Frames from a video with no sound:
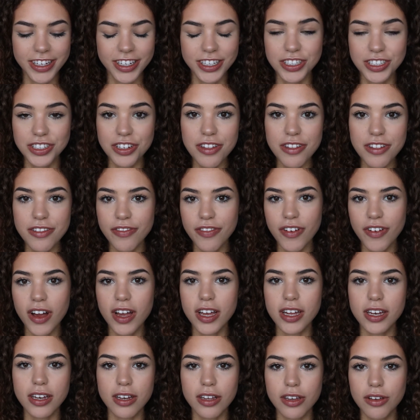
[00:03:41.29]
just
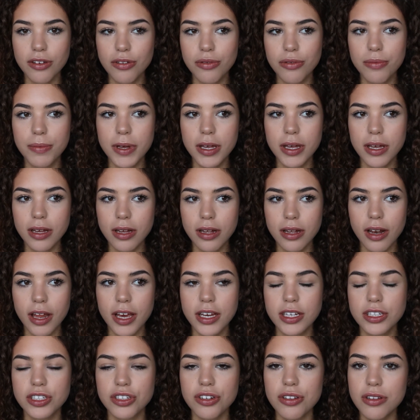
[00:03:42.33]
find, you'll be
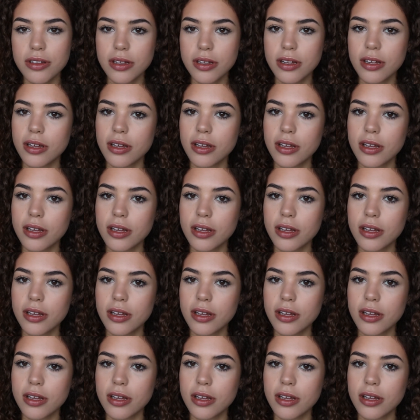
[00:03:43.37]
like, just